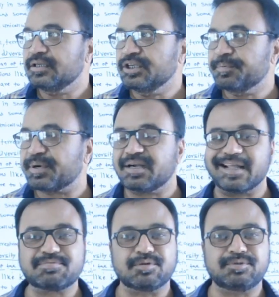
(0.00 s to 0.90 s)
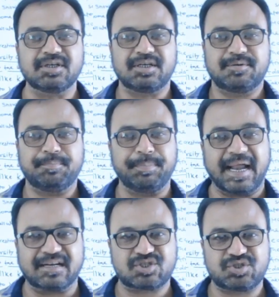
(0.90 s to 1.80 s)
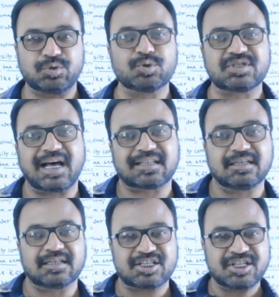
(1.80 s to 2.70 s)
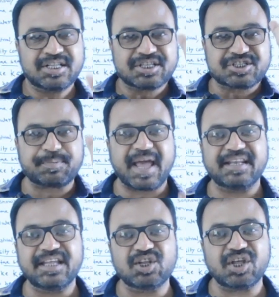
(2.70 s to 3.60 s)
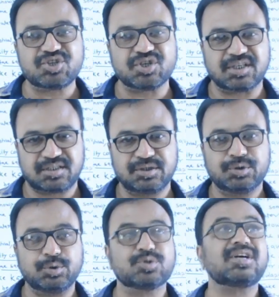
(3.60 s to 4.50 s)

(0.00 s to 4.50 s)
different types of the plants. Those are the spiny in nature. Those